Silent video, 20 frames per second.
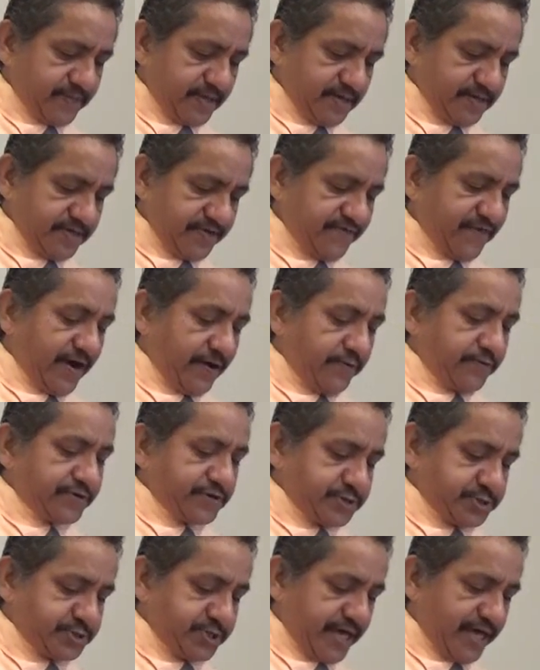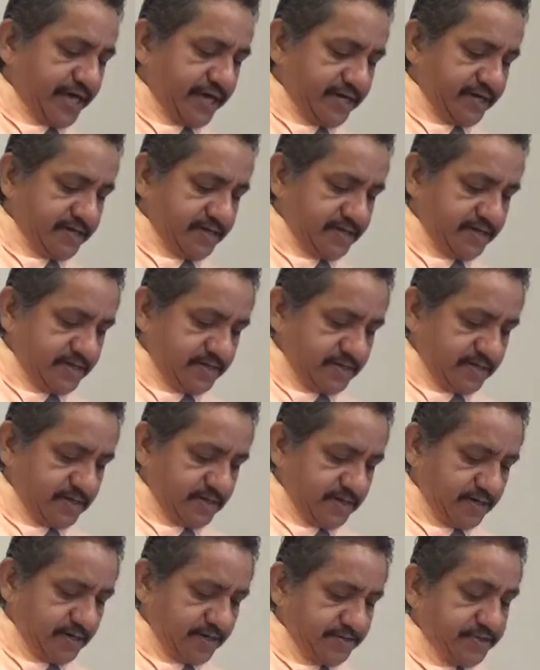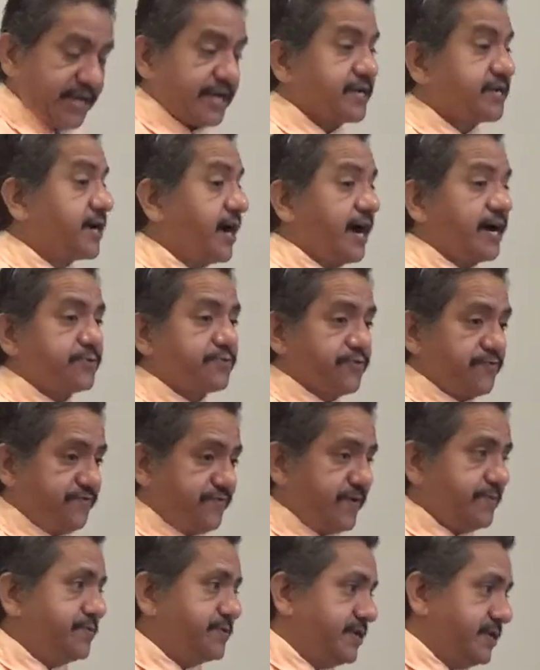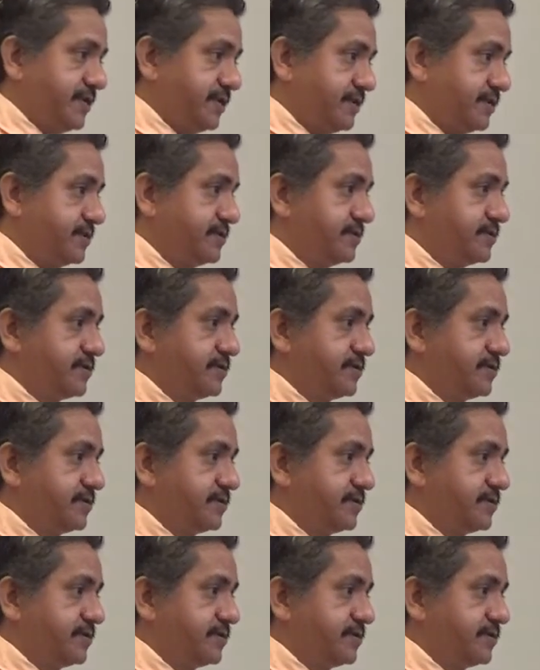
If I were to say uh, that God were feminine,